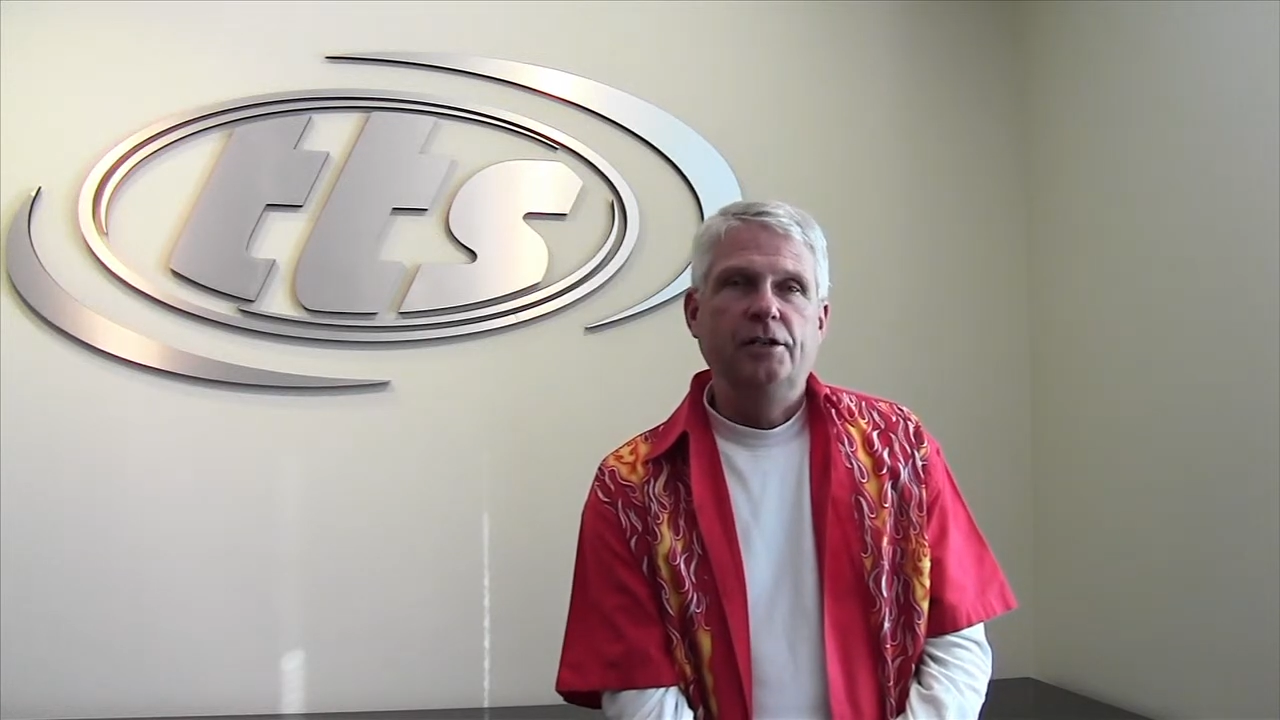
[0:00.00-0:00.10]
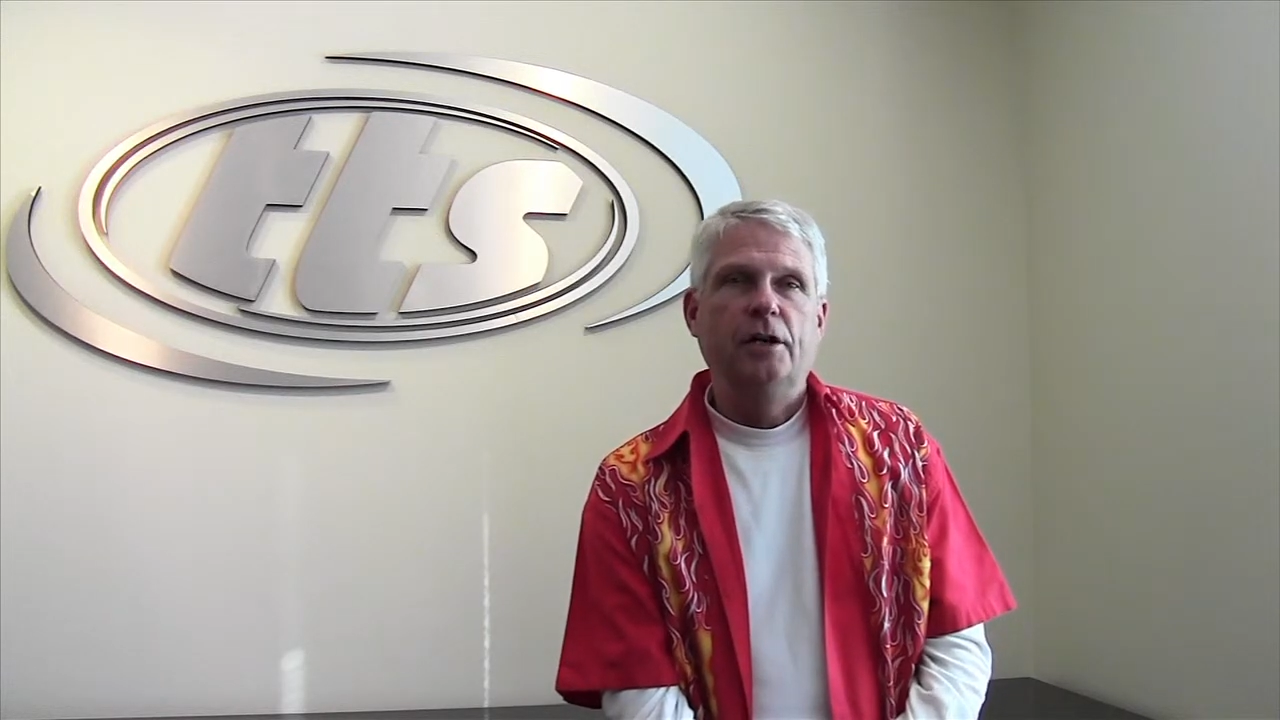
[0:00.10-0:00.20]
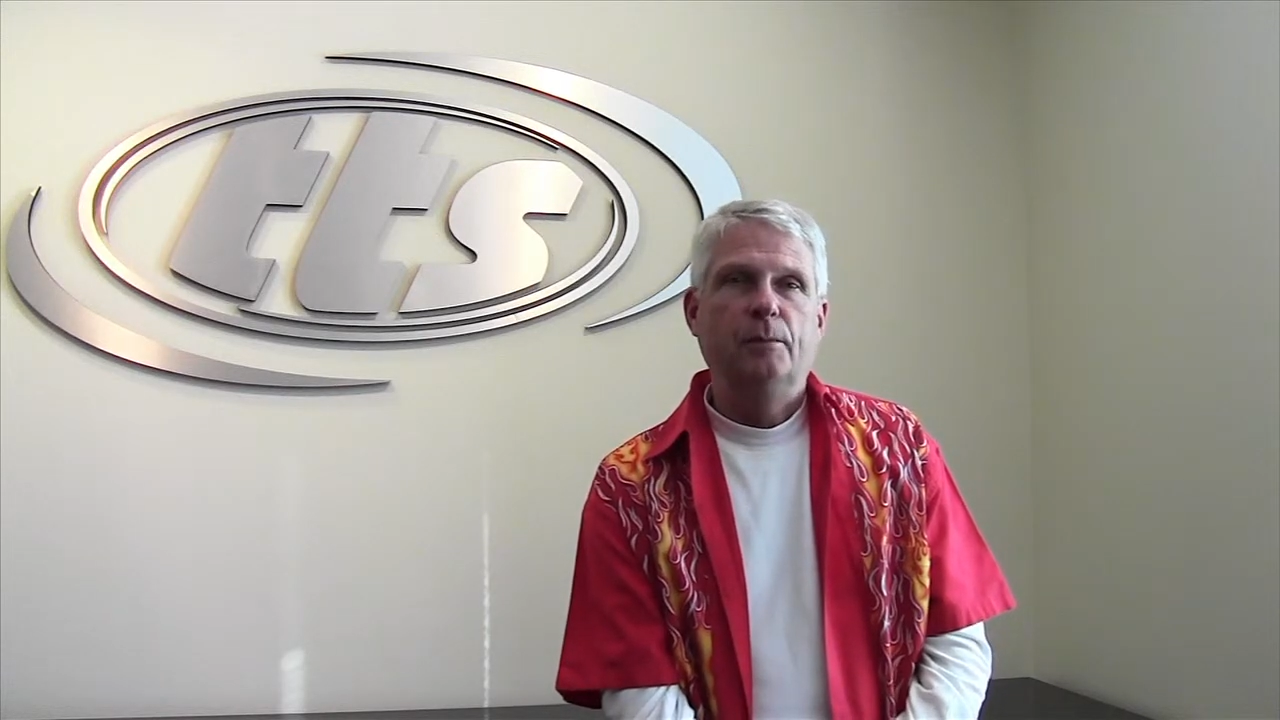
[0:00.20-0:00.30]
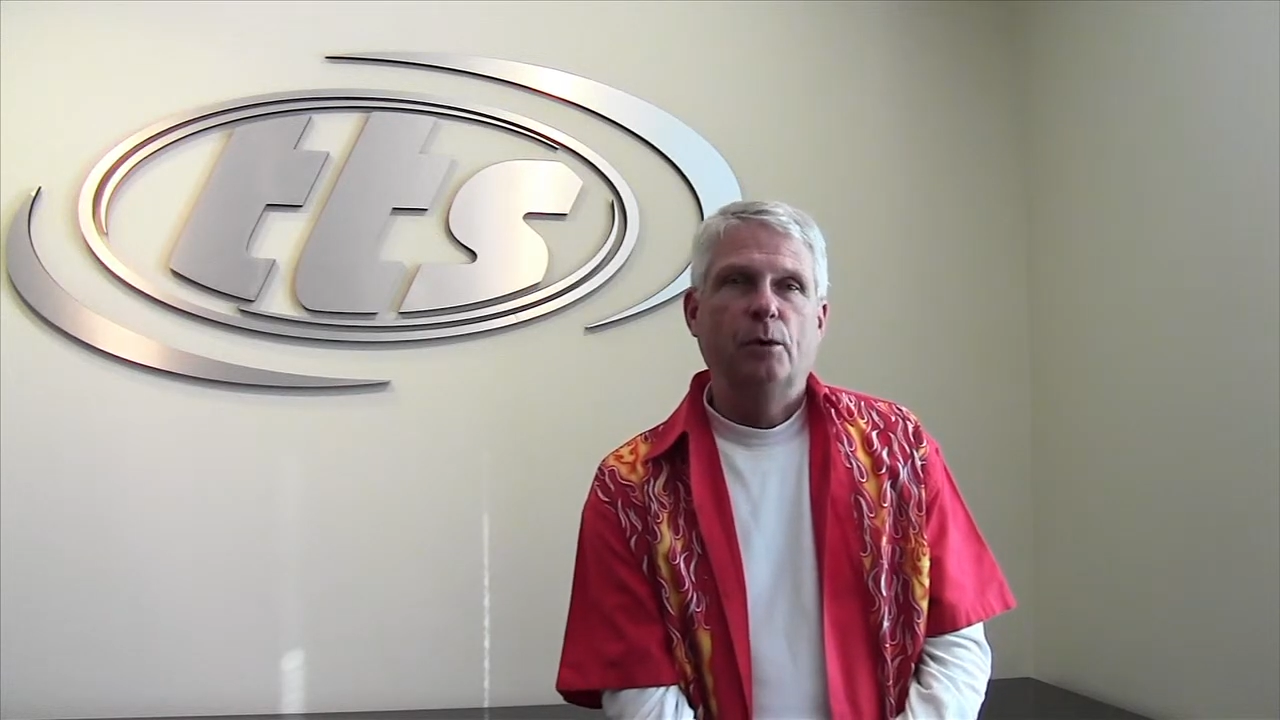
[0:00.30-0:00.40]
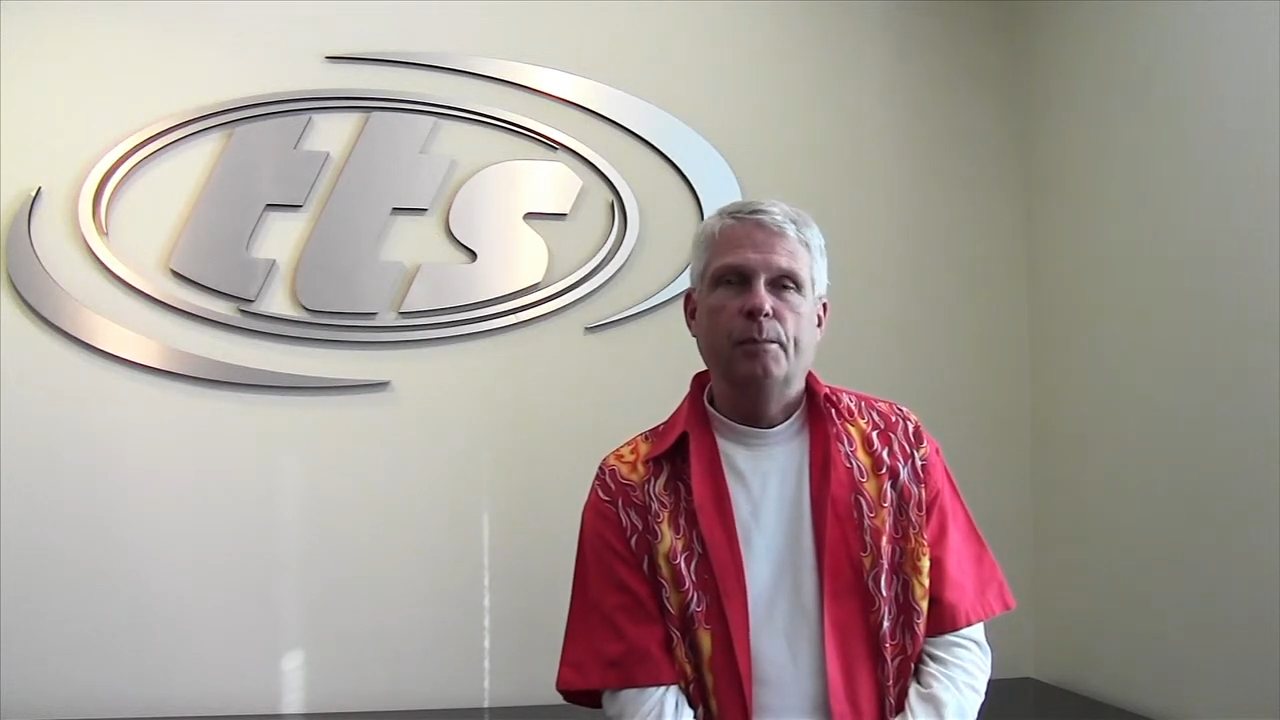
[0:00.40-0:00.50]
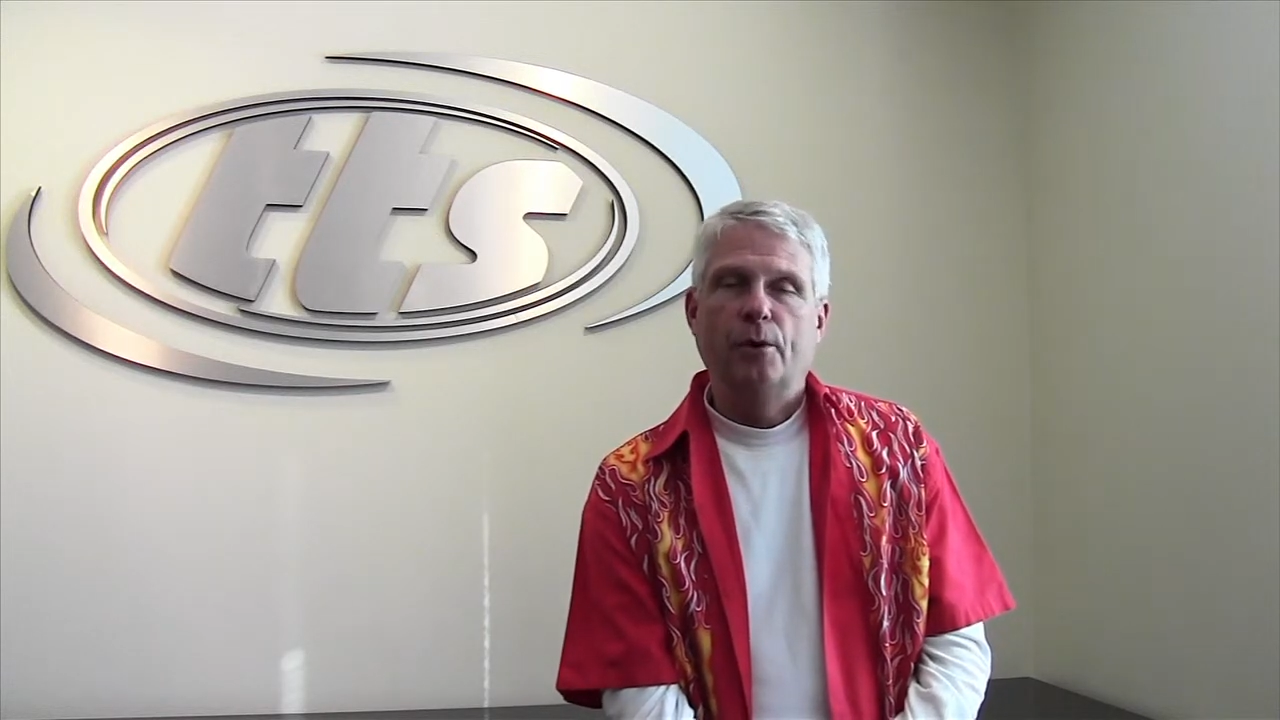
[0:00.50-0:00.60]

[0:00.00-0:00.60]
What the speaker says: double a